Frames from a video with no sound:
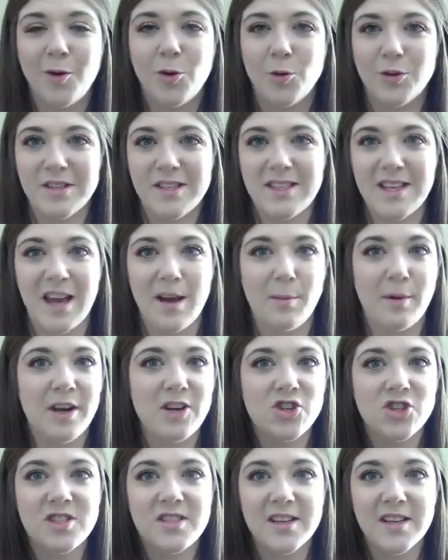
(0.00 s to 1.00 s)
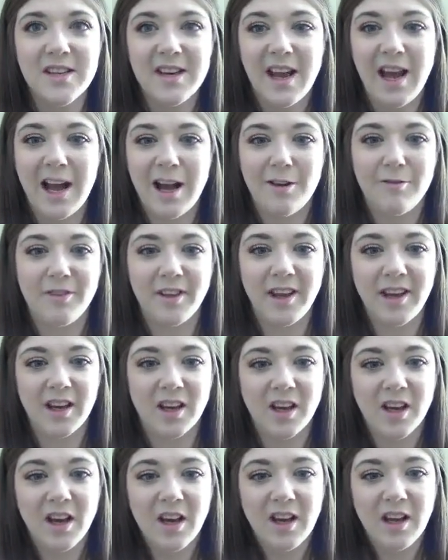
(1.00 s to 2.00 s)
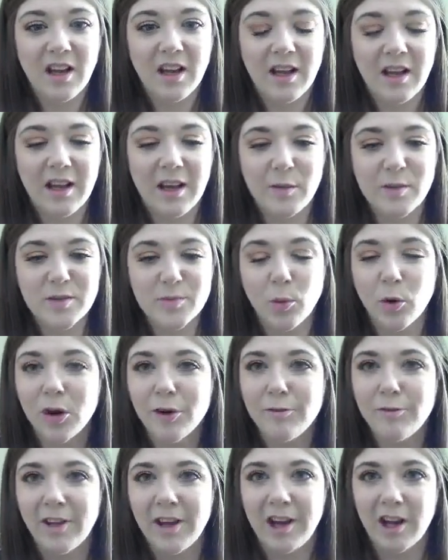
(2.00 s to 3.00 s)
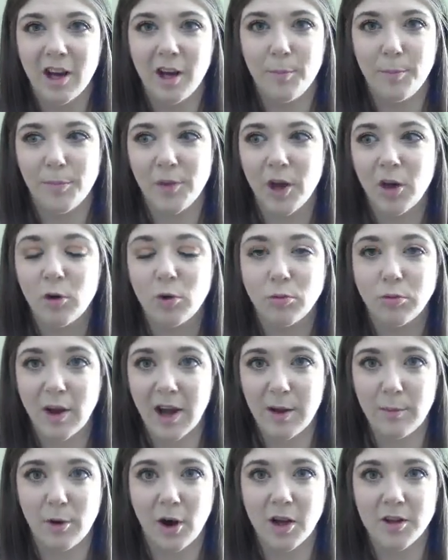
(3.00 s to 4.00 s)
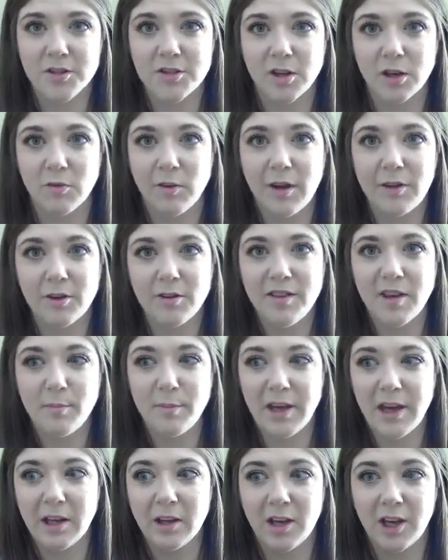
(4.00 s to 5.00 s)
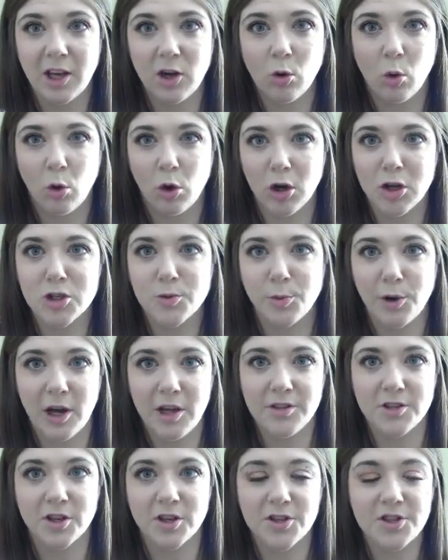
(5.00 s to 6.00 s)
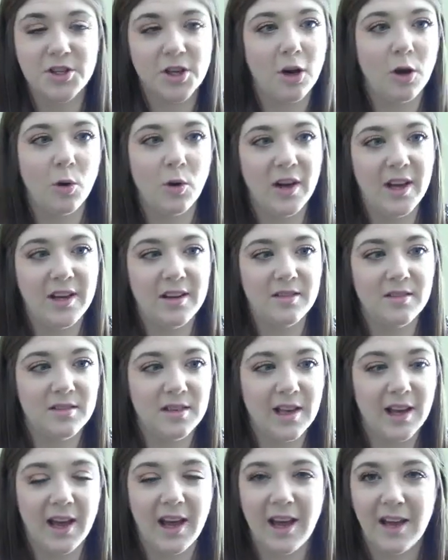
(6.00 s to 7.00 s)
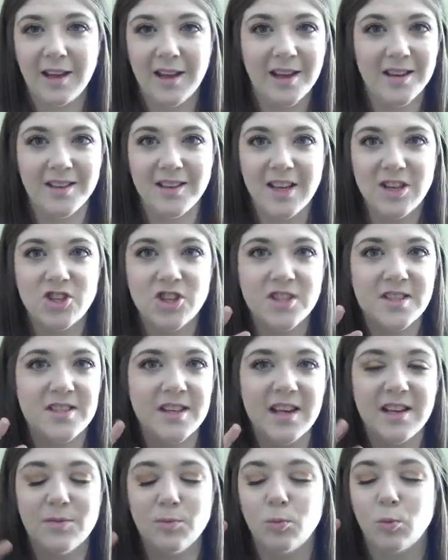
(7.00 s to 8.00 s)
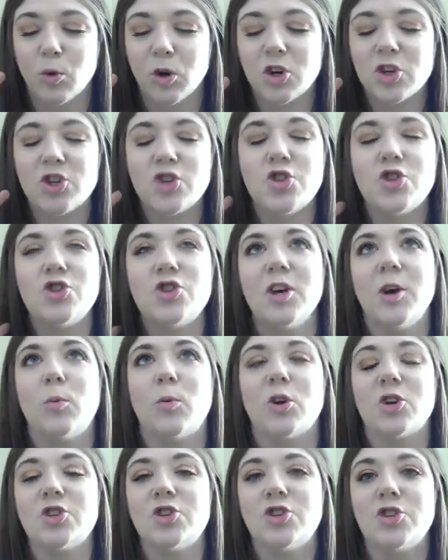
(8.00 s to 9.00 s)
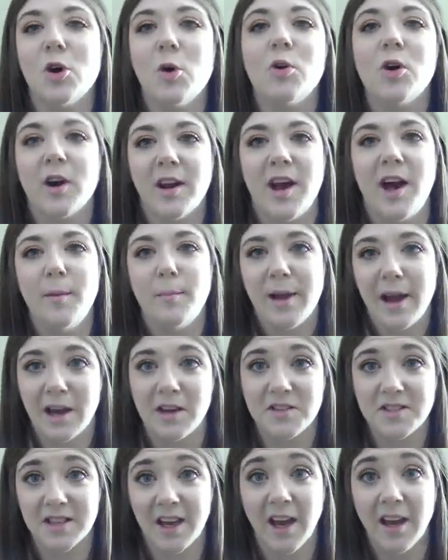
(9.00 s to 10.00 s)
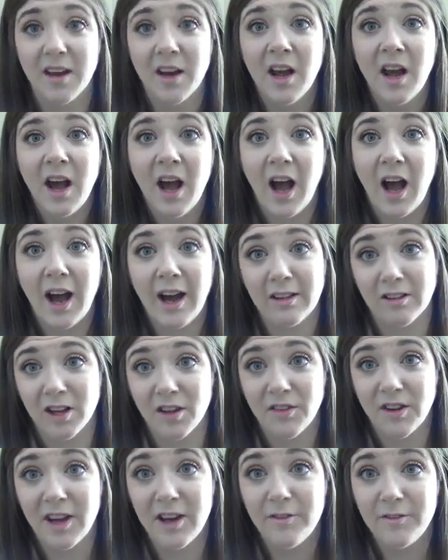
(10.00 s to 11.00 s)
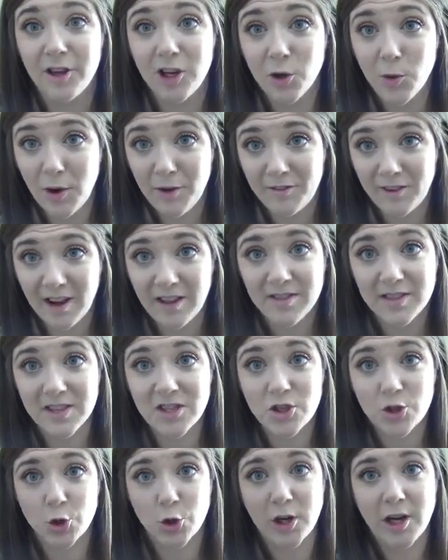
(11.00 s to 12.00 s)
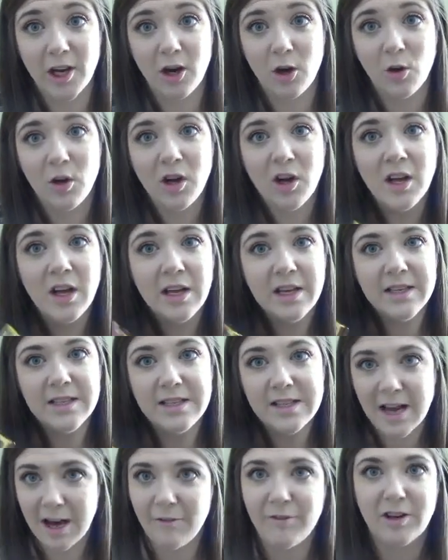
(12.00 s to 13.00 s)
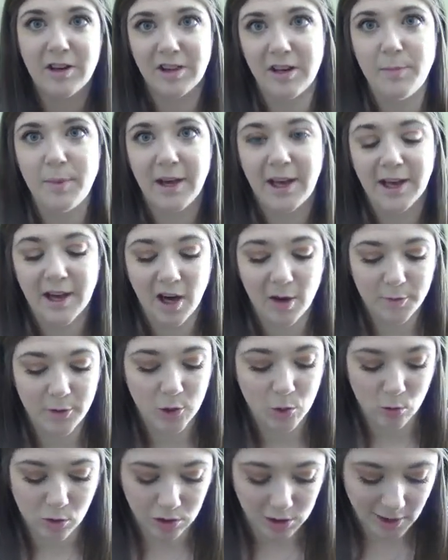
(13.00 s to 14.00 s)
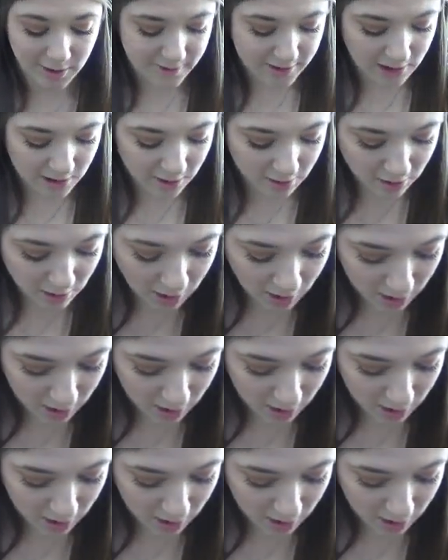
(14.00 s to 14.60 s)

don't know what to say, but I just didn't have like it was more of like um, a gray bronzer rather than being like an orange bronzer. So it, it, it, just, it works, it works so good on pale skin. I love it. If you find this trio, definitely pick it up. You will love it.